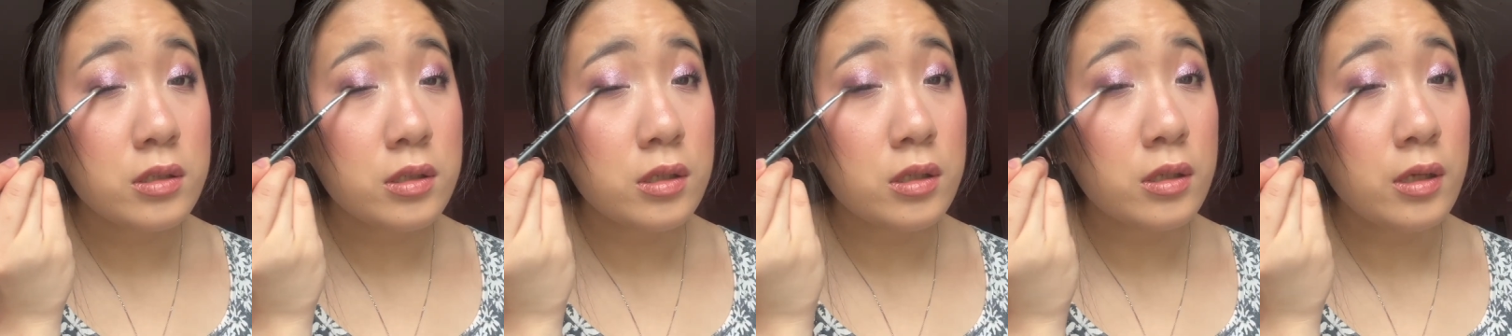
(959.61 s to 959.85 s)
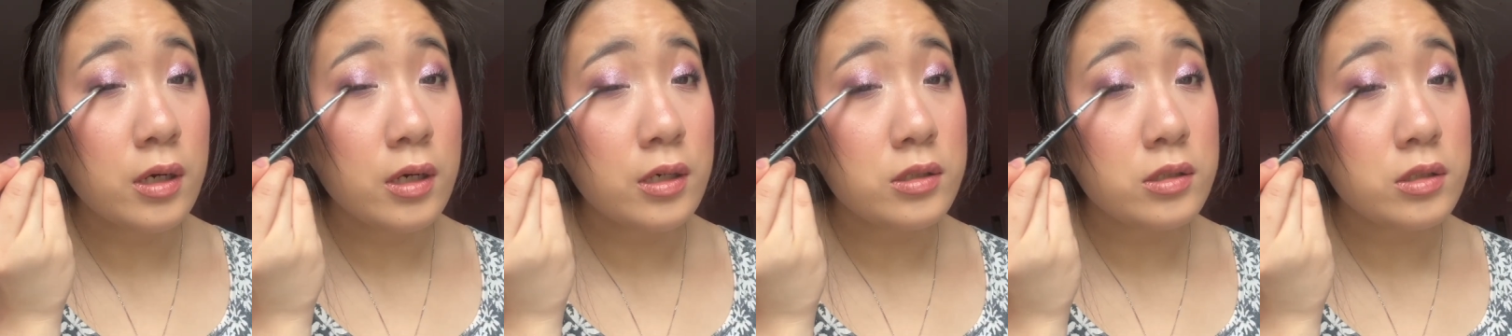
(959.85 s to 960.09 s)
the
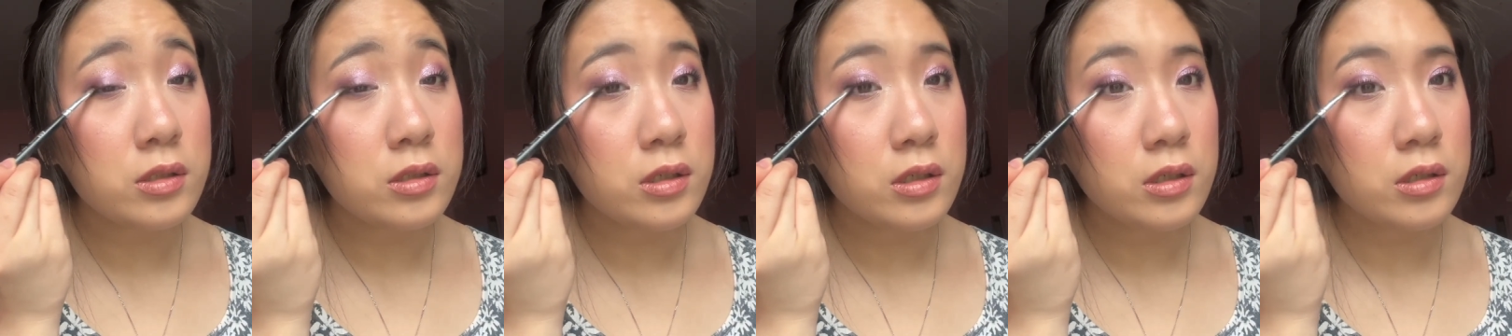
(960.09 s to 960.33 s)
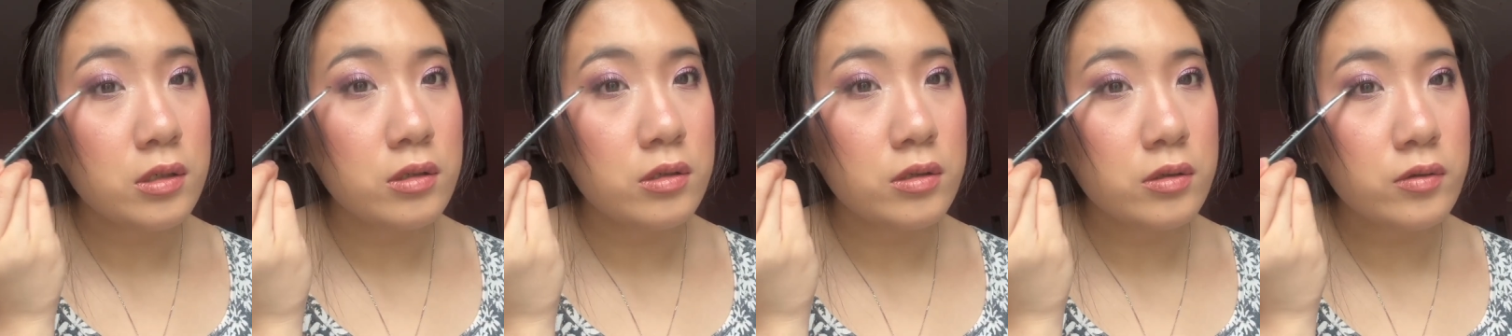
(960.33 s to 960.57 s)
lash line
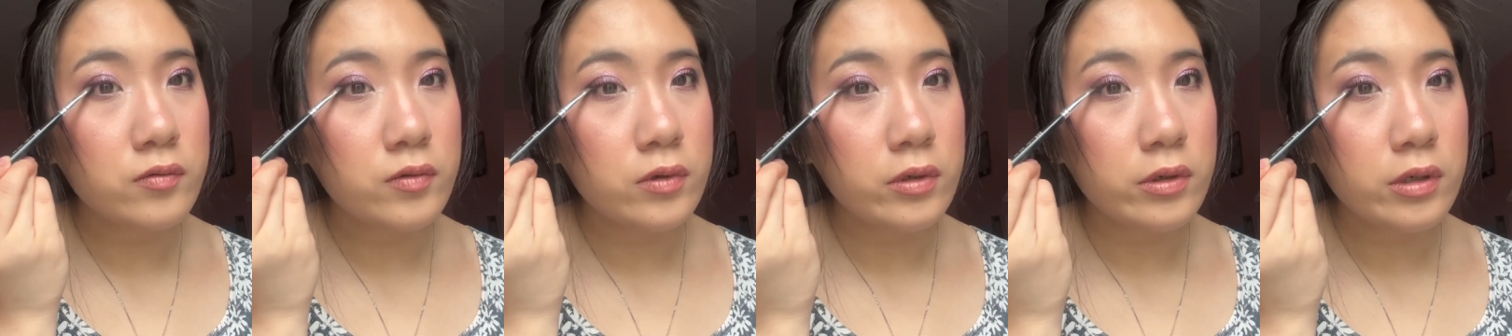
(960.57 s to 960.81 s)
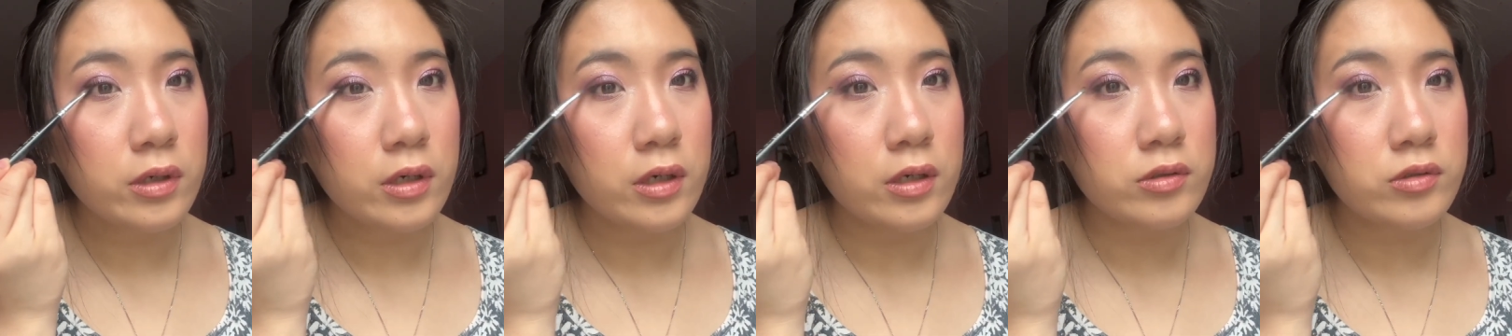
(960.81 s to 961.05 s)
on the
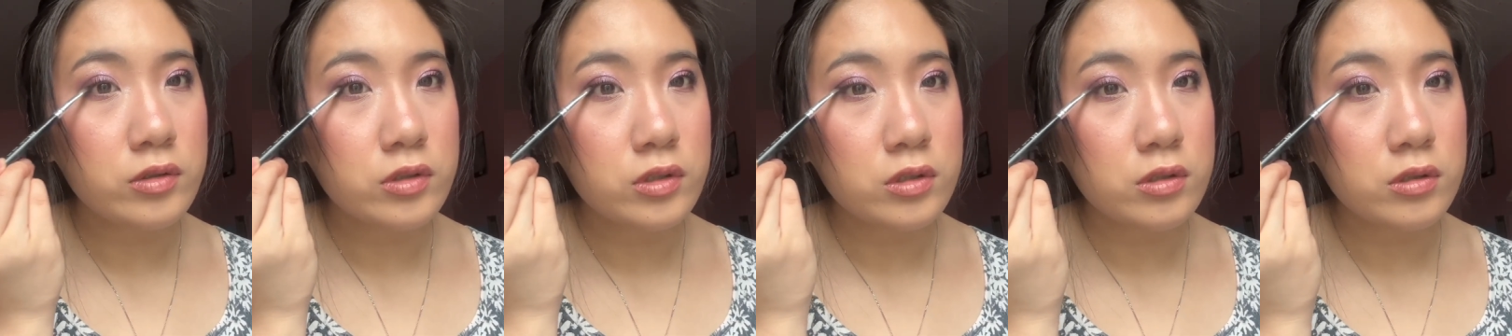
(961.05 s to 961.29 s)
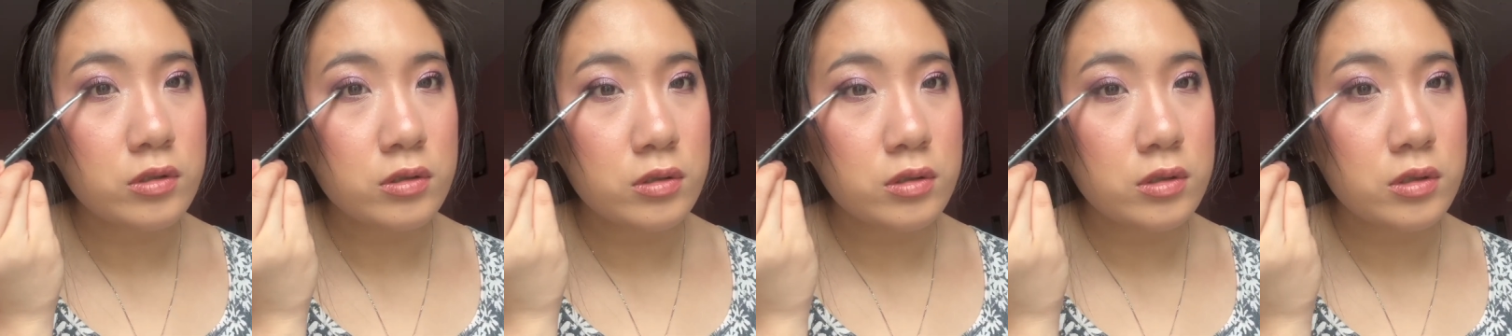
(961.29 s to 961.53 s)
very
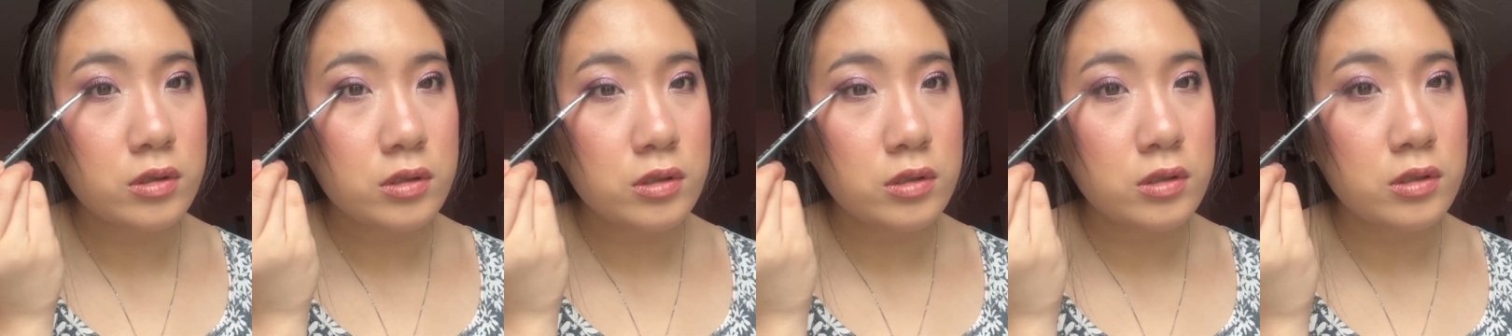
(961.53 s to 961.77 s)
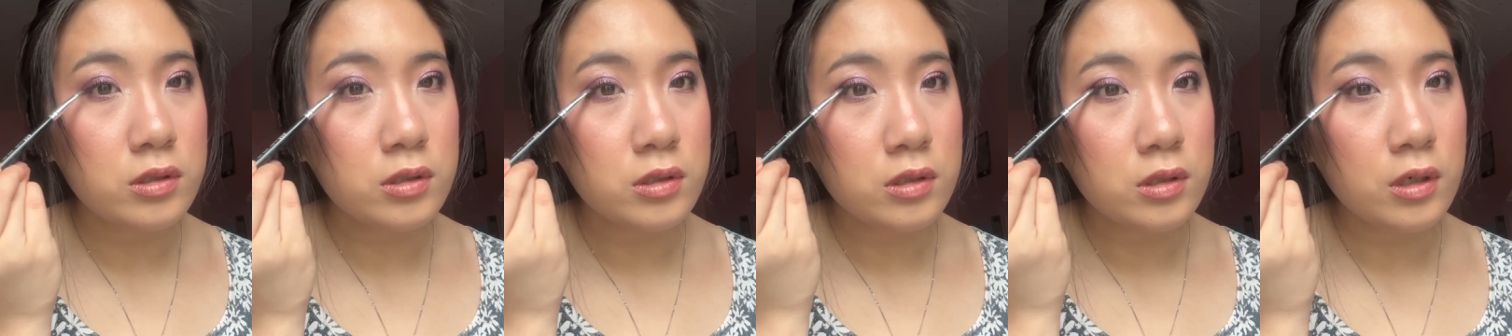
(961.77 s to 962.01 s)
outskirts
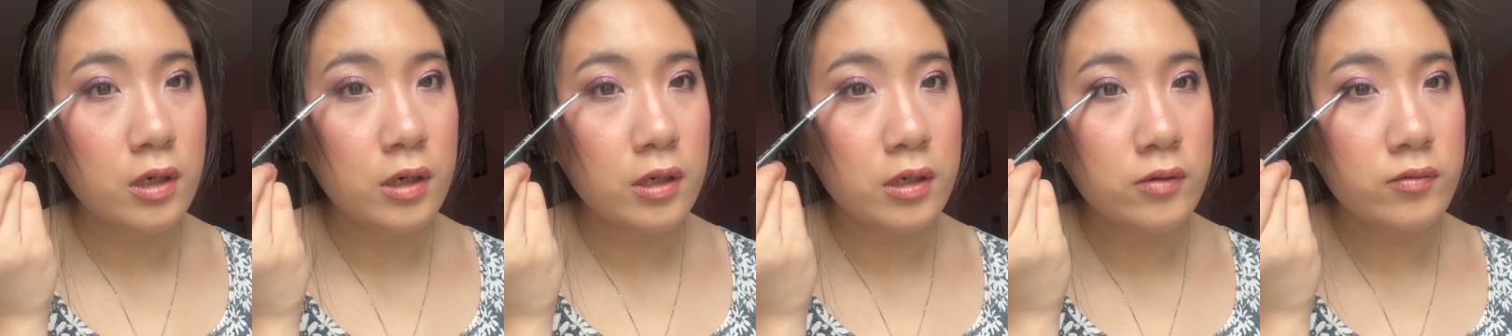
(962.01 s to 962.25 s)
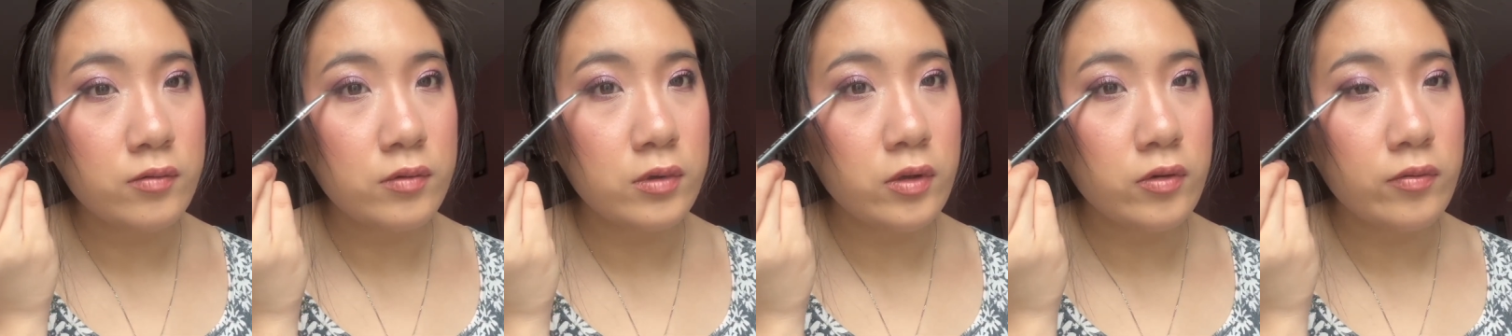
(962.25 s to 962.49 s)
to kind of
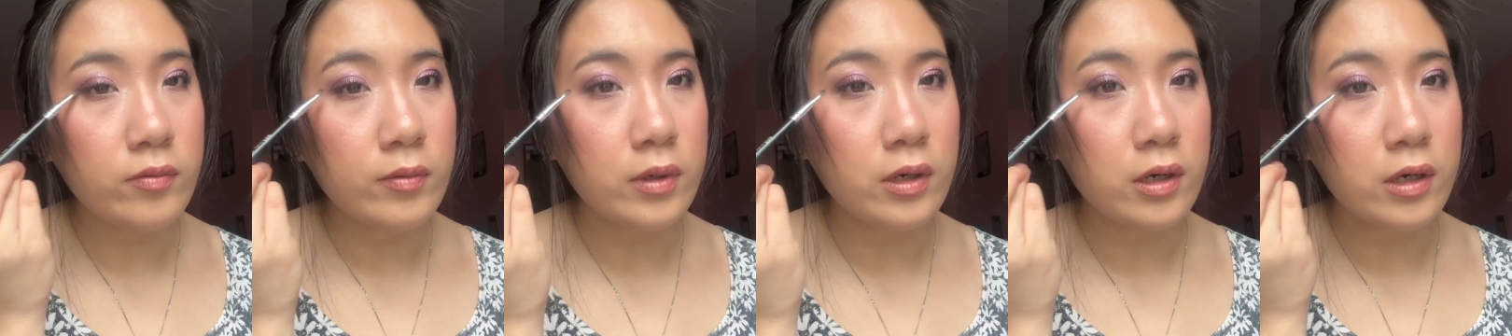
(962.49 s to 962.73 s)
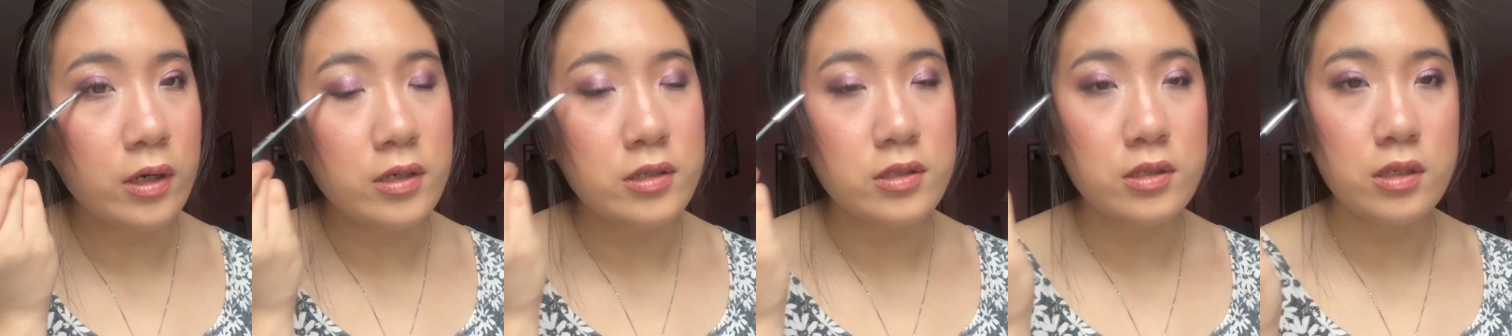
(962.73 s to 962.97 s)
lift my
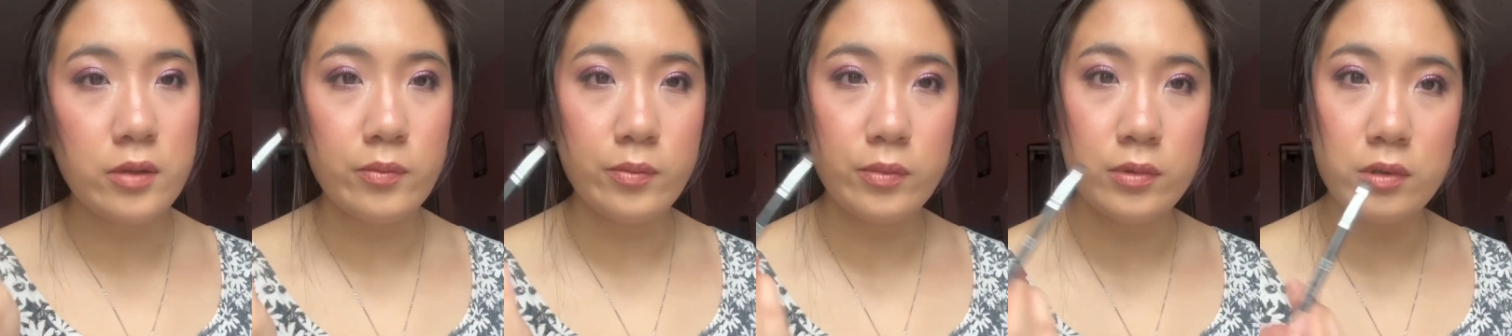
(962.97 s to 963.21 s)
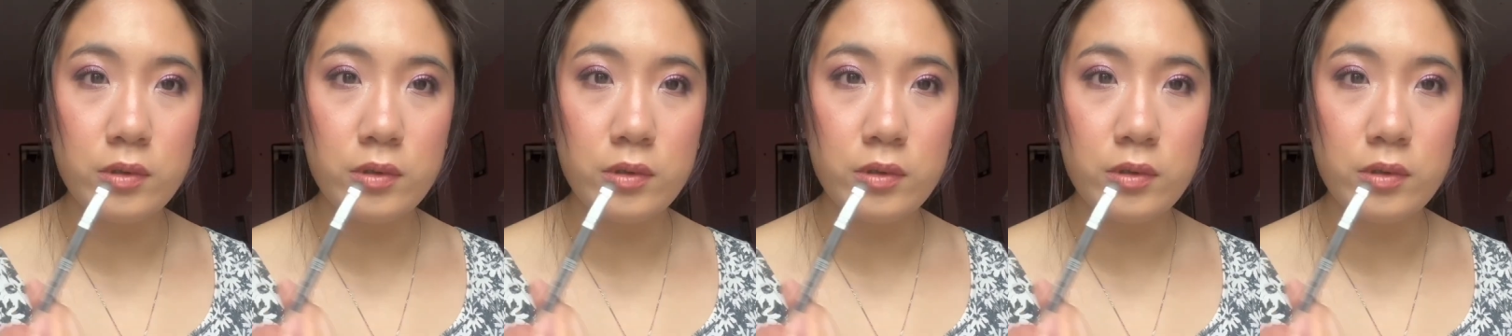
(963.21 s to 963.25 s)
eyes up a